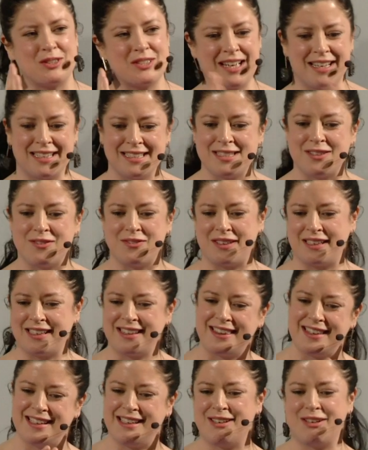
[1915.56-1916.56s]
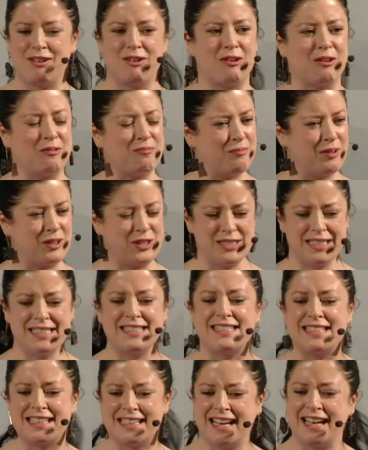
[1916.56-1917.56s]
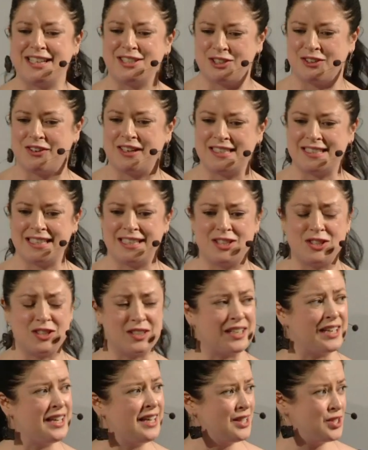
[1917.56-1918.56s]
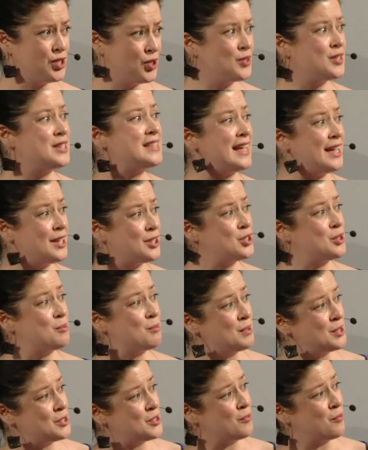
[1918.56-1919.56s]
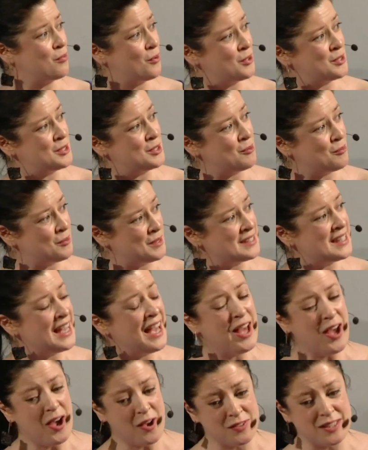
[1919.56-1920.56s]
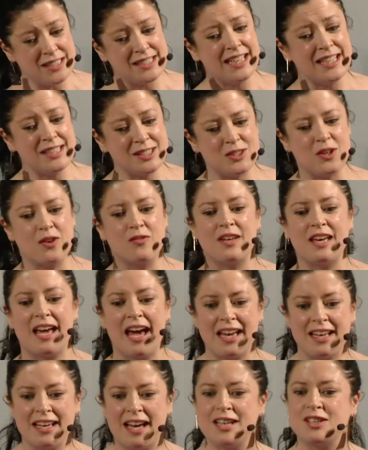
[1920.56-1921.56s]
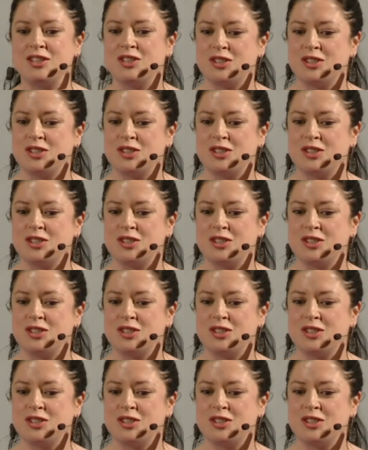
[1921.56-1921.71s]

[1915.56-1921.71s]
or scientific theory or artistic categorization to the detriment of what it was taste the taste of, of course, it. I, I